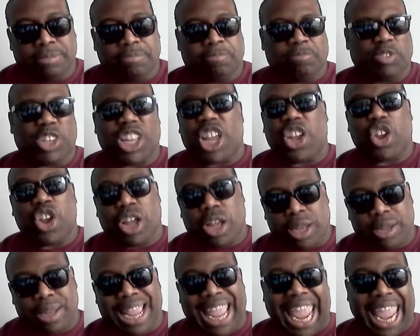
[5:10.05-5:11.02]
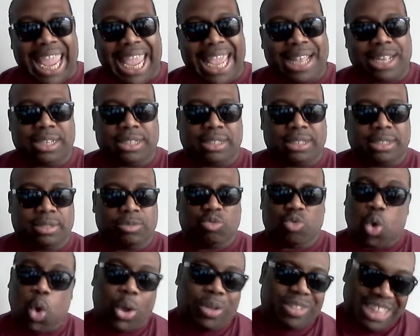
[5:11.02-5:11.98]
America and
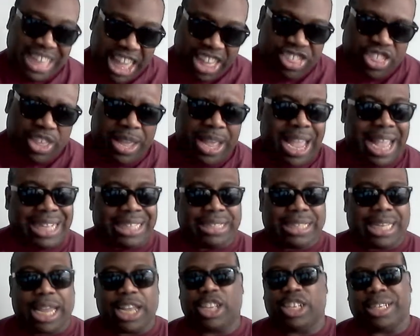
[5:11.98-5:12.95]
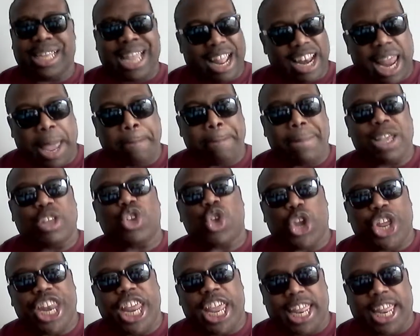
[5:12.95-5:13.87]
work together as an economic unit.